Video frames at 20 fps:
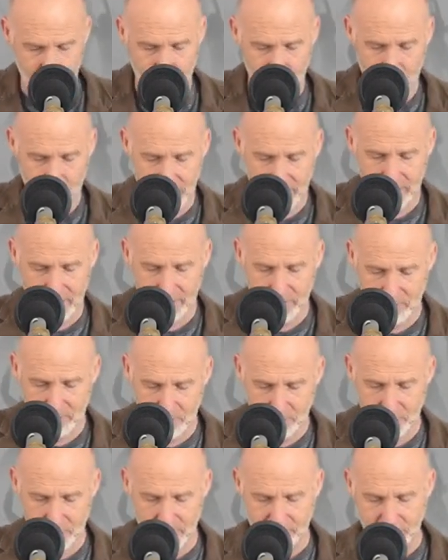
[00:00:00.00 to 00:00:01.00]
we,
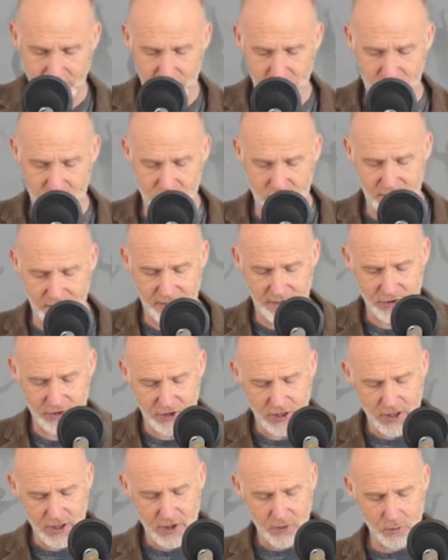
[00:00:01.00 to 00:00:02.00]
in verse
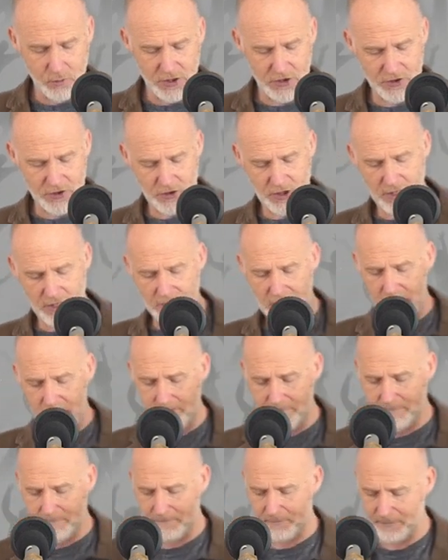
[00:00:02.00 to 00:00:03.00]
6, we
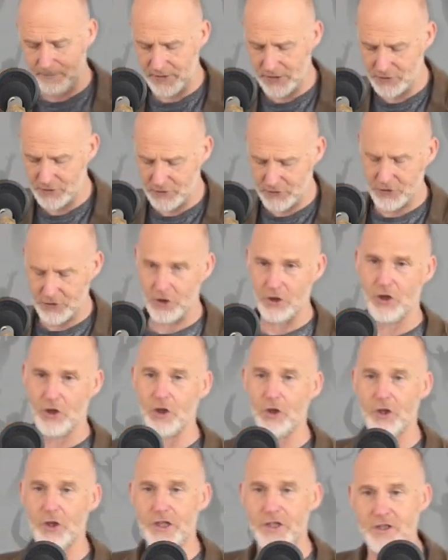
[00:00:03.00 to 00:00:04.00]
see that
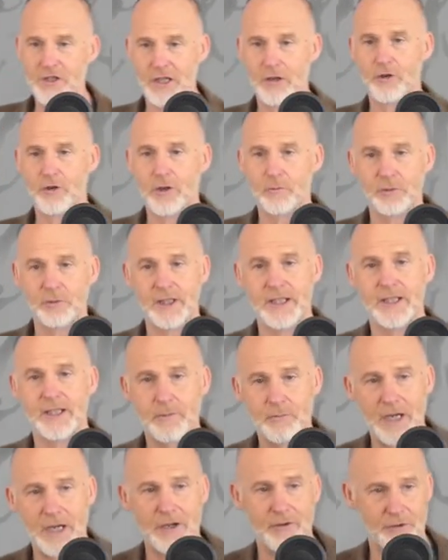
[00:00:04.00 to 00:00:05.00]
Saul is now
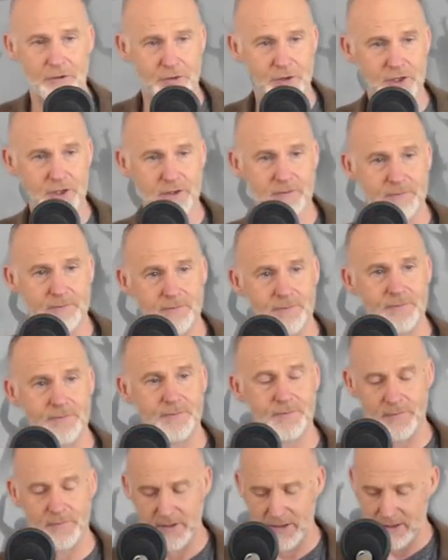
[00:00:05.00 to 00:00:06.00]
completely paranoid.
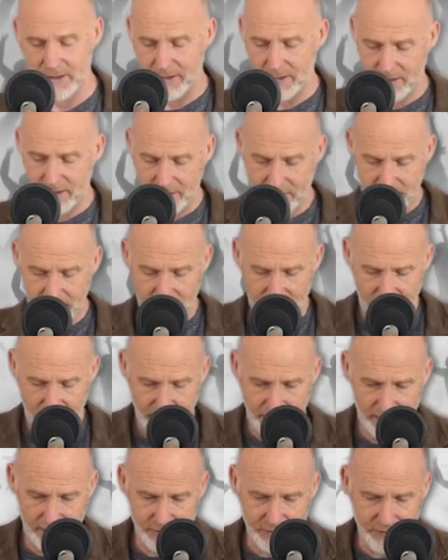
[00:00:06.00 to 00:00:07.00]

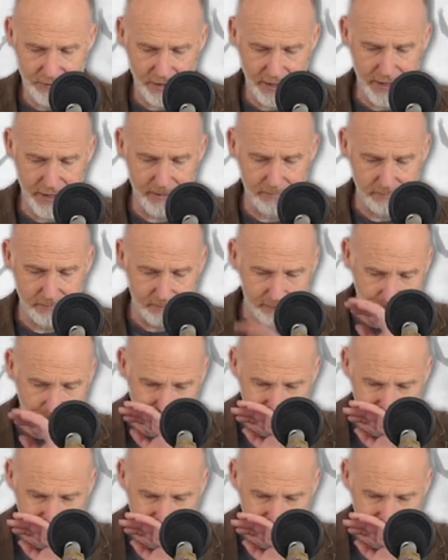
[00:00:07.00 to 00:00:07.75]
And um,